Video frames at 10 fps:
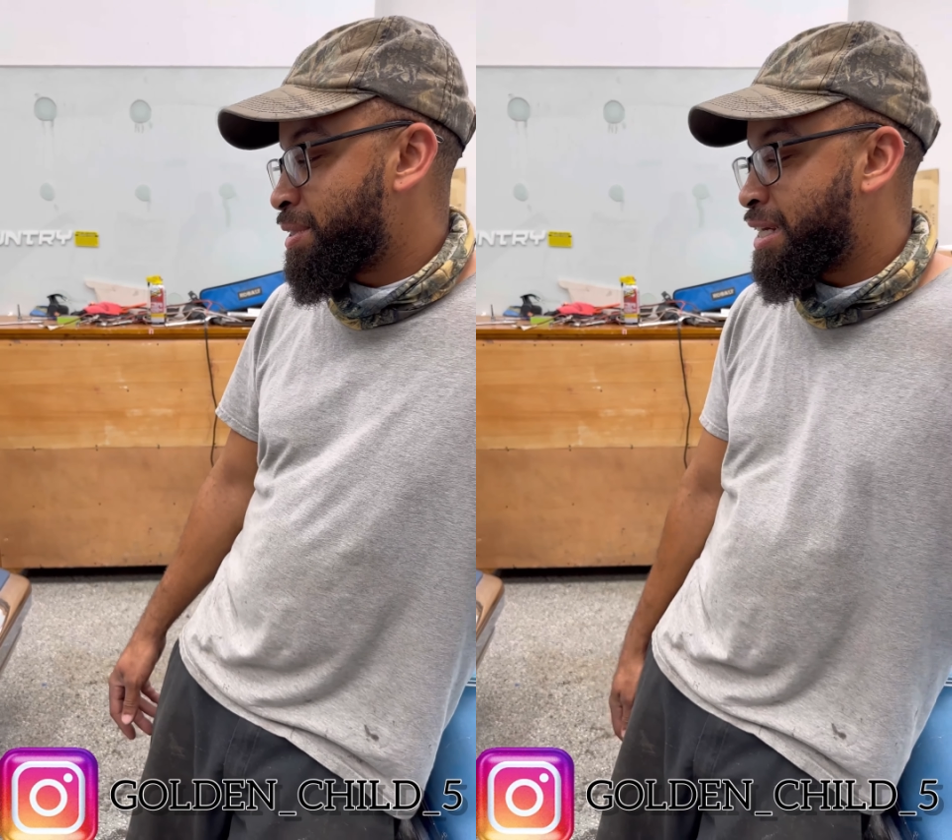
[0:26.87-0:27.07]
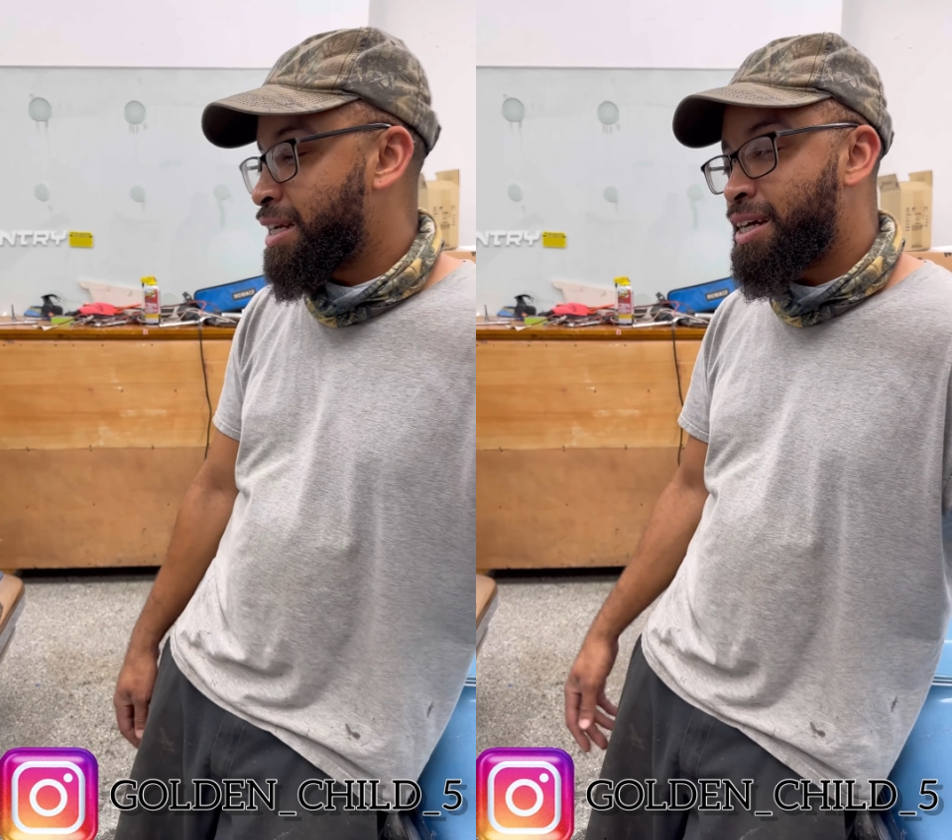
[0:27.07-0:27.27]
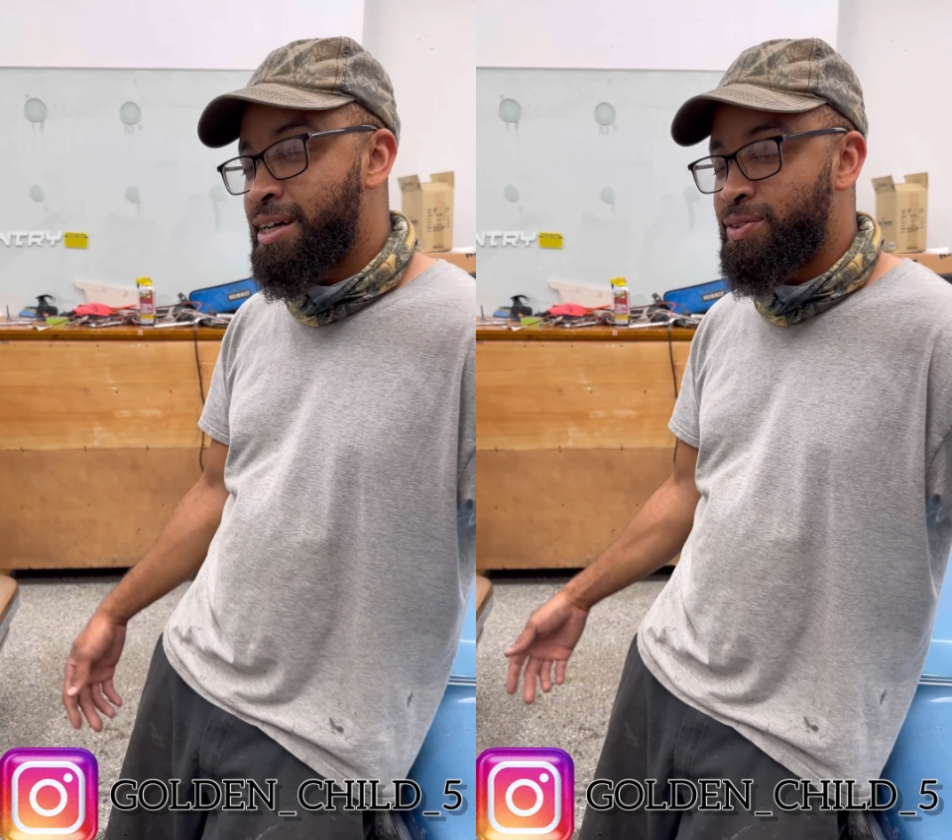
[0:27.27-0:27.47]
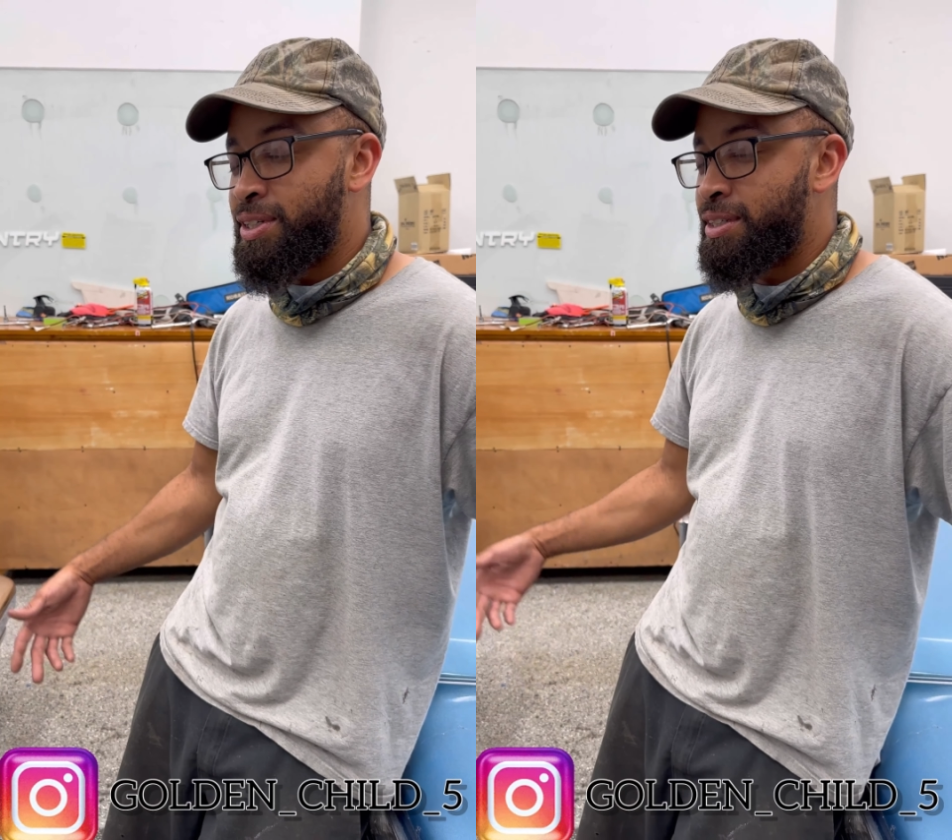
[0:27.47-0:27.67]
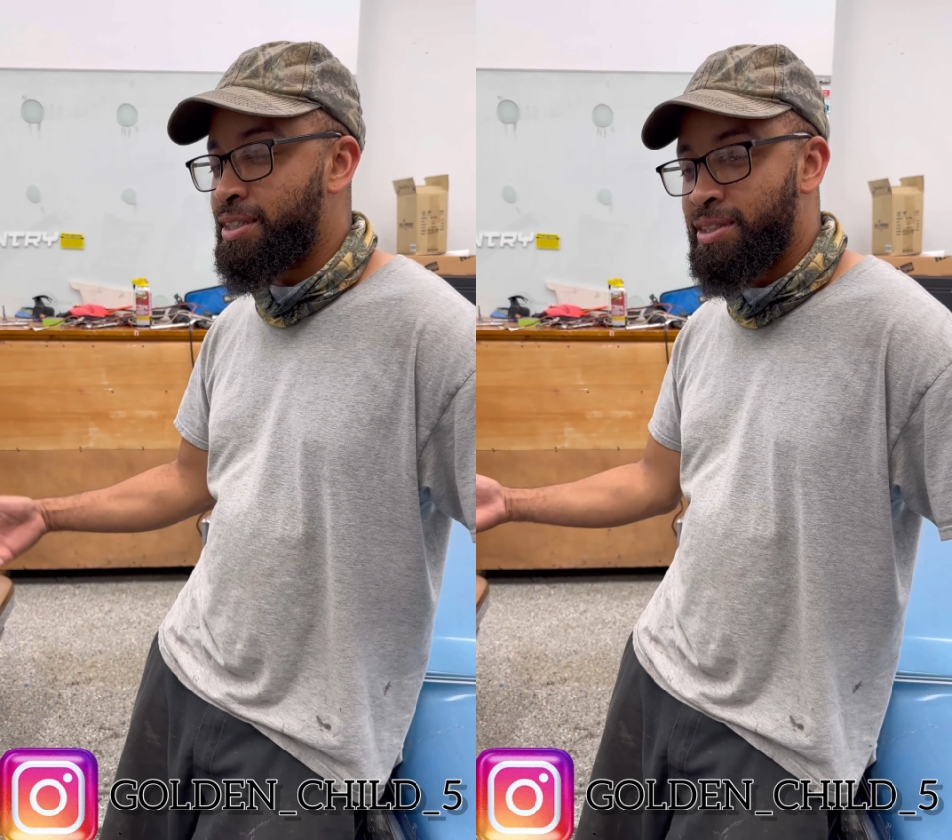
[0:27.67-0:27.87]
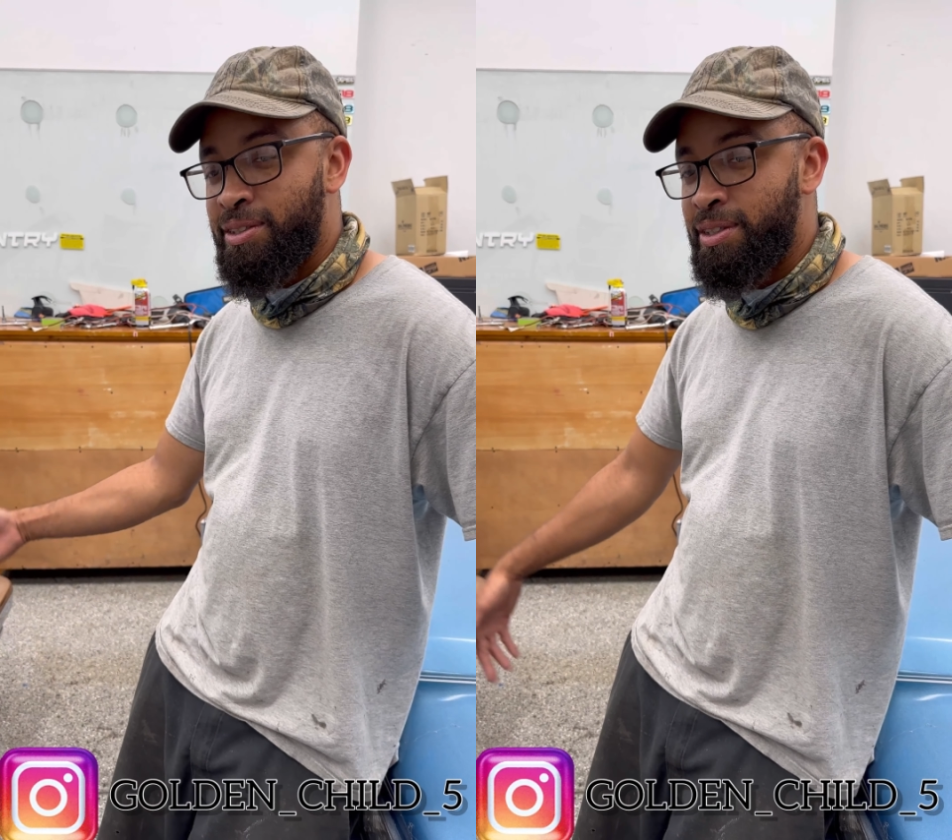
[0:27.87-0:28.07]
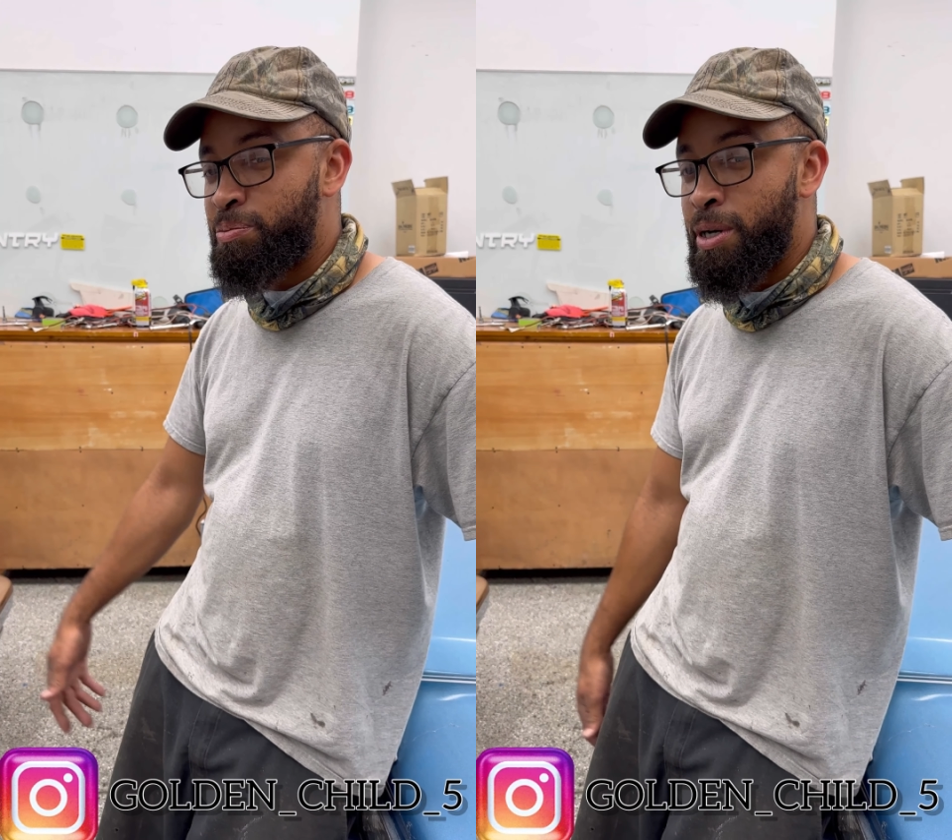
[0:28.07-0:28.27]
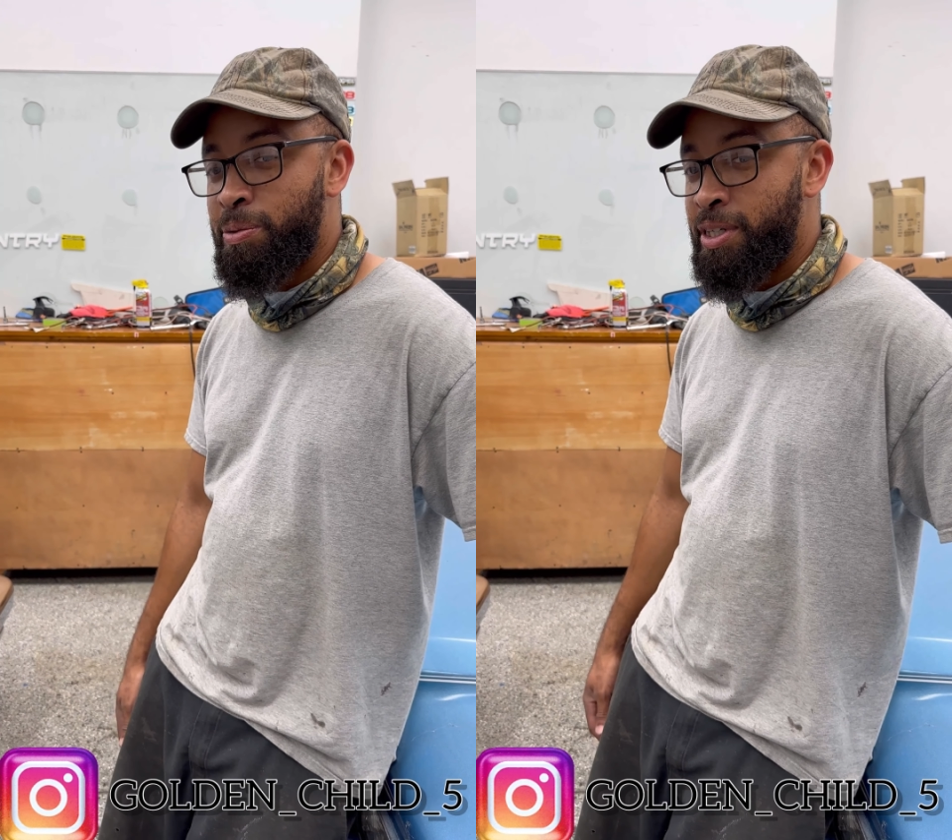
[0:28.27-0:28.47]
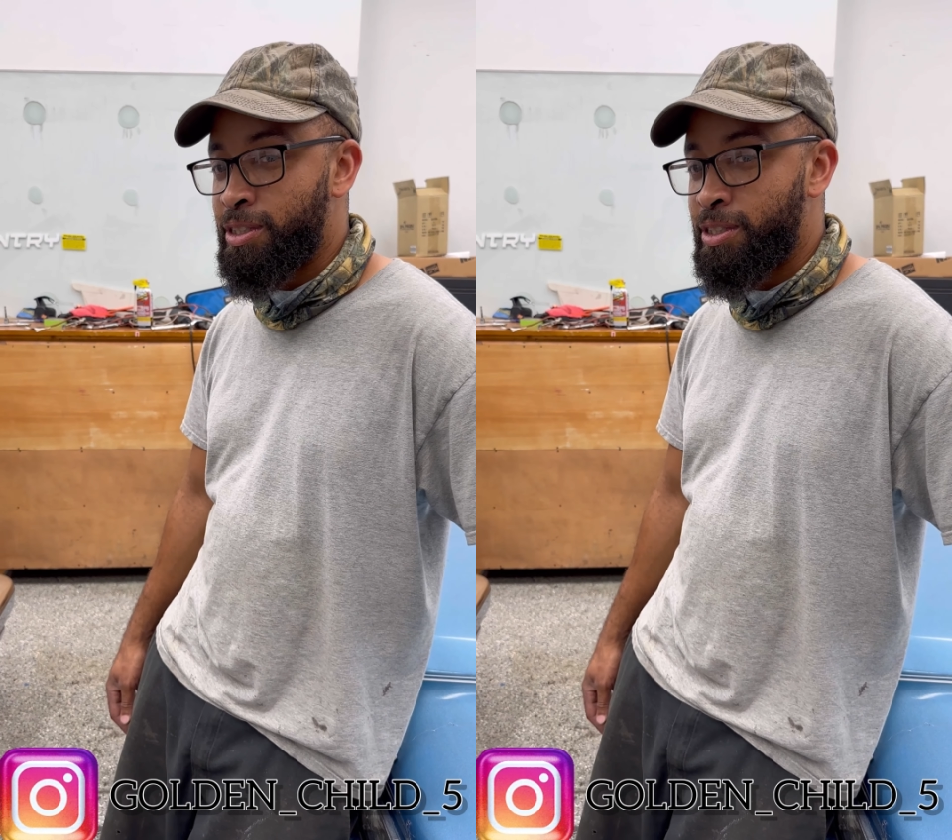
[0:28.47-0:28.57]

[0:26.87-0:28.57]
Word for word: but that ain't how it works. You need, you need proper